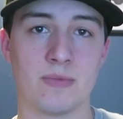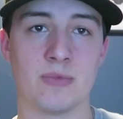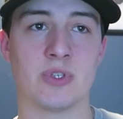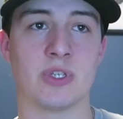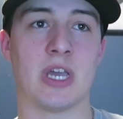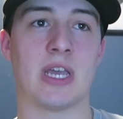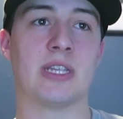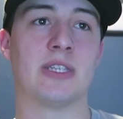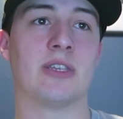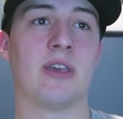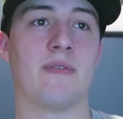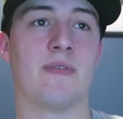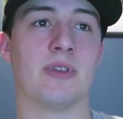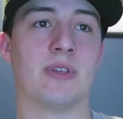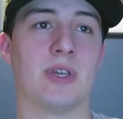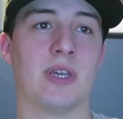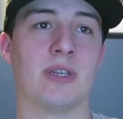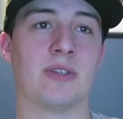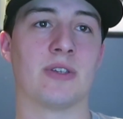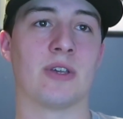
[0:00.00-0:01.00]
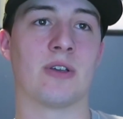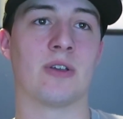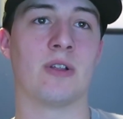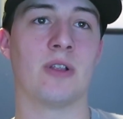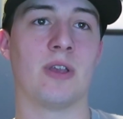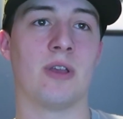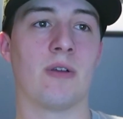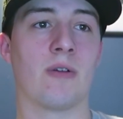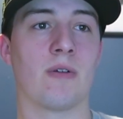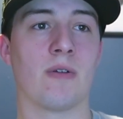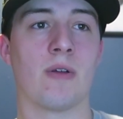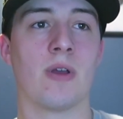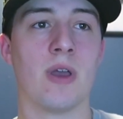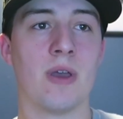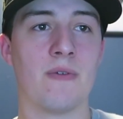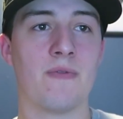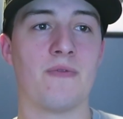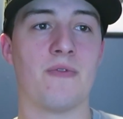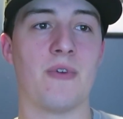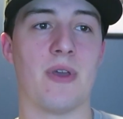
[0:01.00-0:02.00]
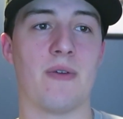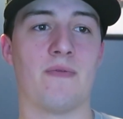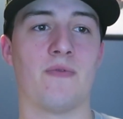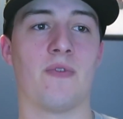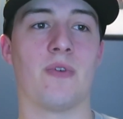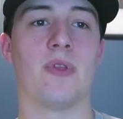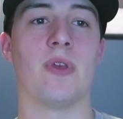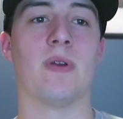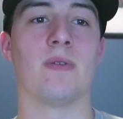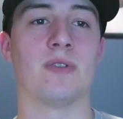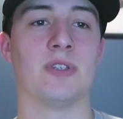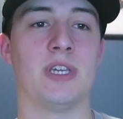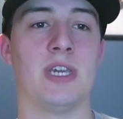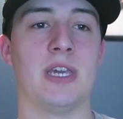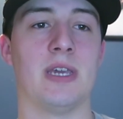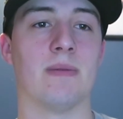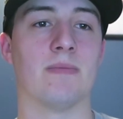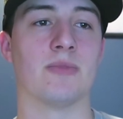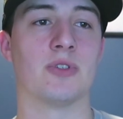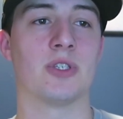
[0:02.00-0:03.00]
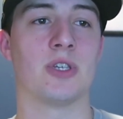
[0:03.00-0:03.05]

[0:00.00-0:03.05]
Zaitsev is a clear fit for their team.